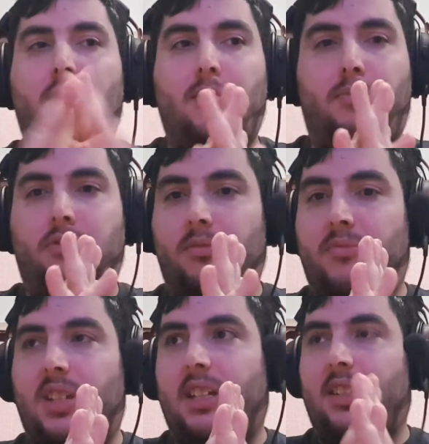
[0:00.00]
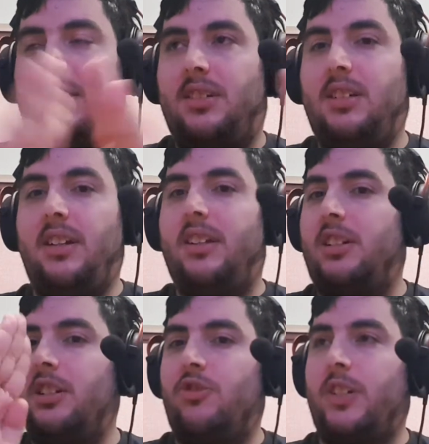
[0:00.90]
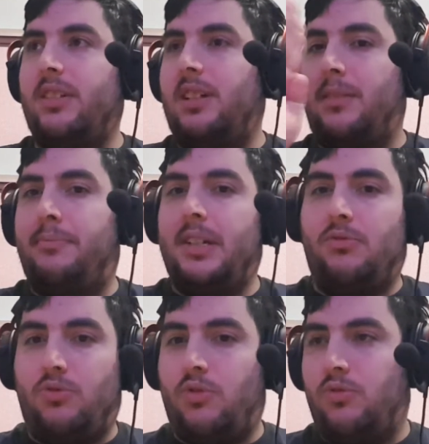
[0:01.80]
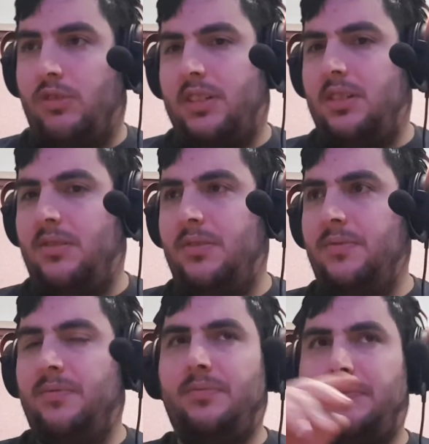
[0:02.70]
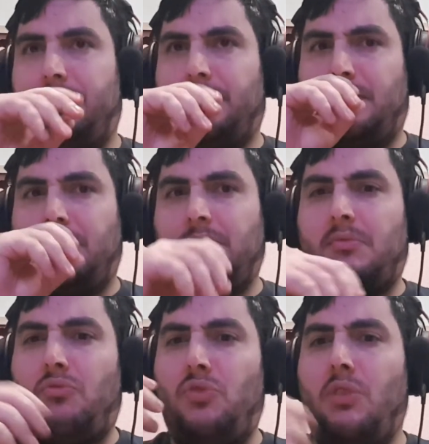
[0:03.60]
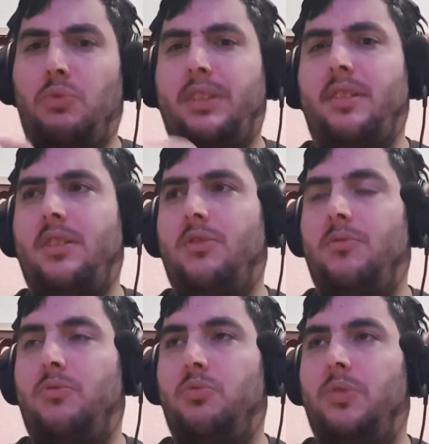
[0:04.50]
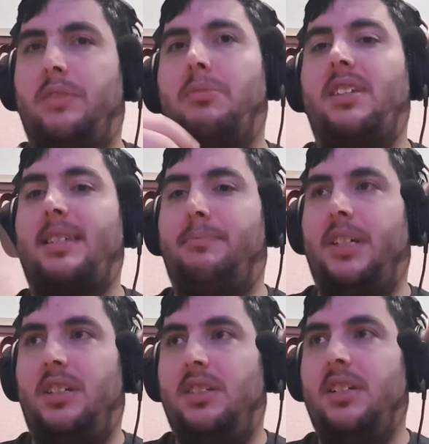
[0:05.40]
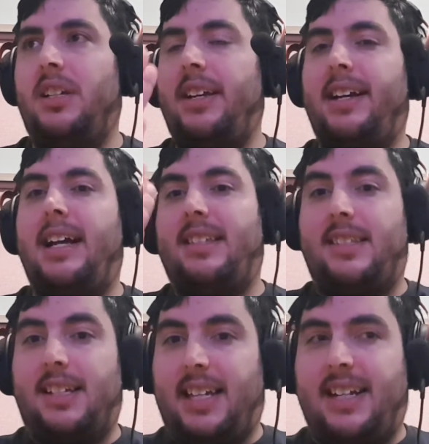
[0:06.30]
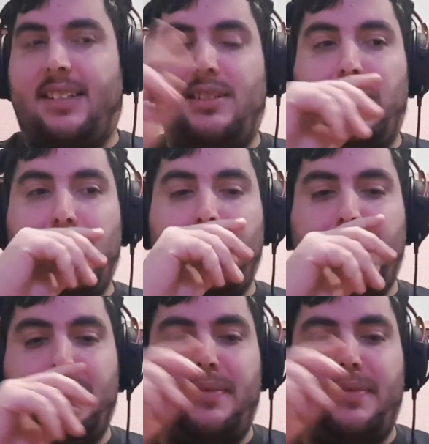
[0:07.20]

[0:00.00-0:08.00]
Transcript: put them together, and I can create like a pedal tornado with my speed as the catalyst.